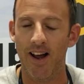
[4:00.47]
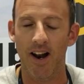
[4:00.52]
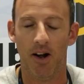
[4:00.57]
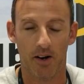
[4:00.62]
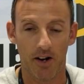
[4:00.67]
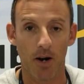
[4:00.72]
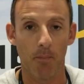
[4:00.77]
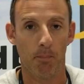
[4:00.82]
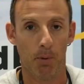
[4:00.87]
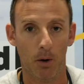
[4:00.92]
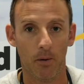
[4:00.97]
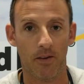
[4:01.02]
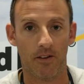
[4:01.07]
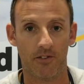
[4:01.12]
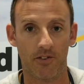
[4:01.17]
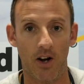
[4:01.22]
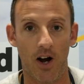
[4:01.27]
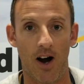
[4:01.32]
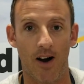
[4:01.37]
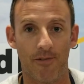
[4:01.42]
and I'm going to pull
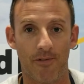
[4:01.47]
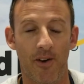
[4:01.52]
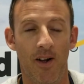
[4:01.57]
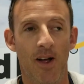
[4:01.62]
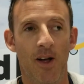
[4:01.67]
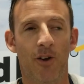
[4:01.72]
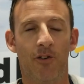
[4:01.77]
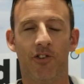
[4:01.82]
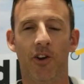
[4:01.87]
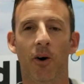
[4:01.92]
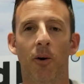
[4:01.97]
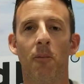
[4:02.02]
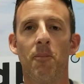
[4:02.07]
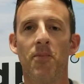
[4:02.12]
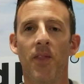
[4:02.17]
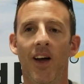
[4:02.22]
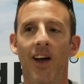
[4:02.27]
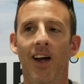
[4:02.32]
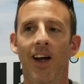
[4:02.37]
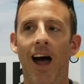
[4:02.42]
this off. So
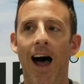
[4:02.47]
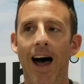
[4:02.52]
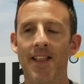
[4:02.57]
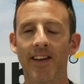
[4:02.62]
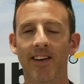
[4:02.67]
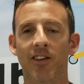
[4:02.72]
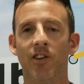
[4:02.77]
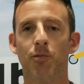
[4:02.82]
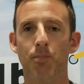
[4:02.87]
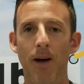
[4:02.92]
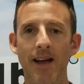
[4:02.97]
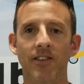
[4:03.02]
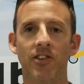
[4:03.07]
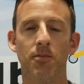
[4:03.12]
I think space